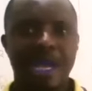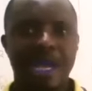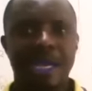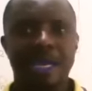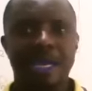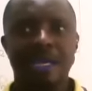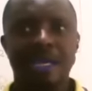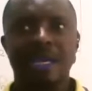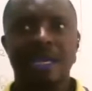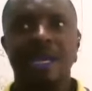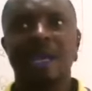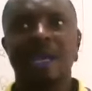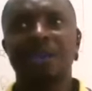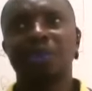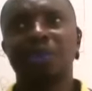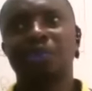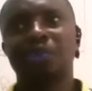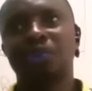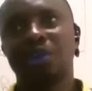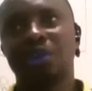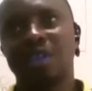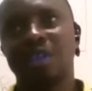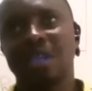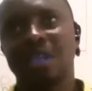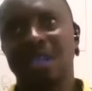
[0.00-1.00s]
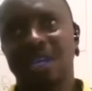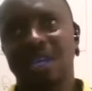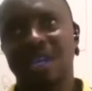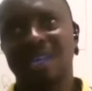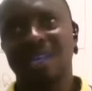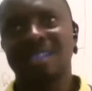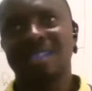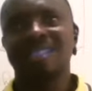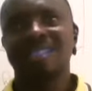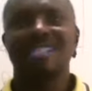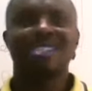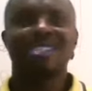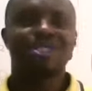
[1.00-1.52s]
I draw the
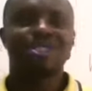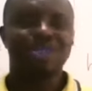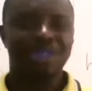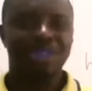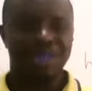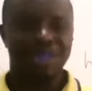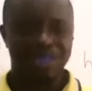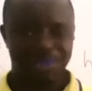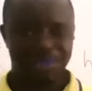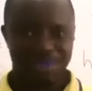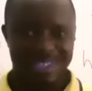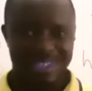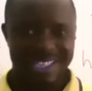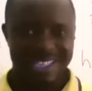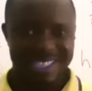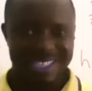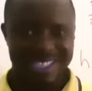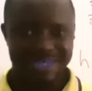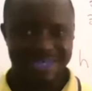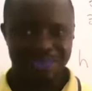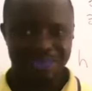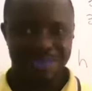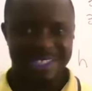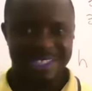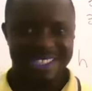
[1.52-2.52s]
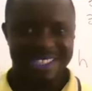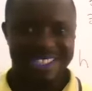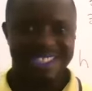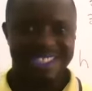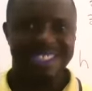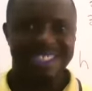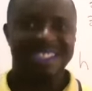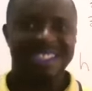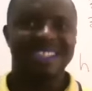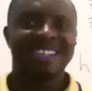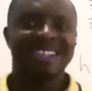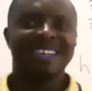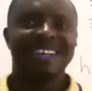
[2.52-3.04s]
curtains on today's
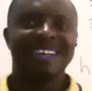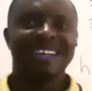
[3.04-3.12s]
meeting.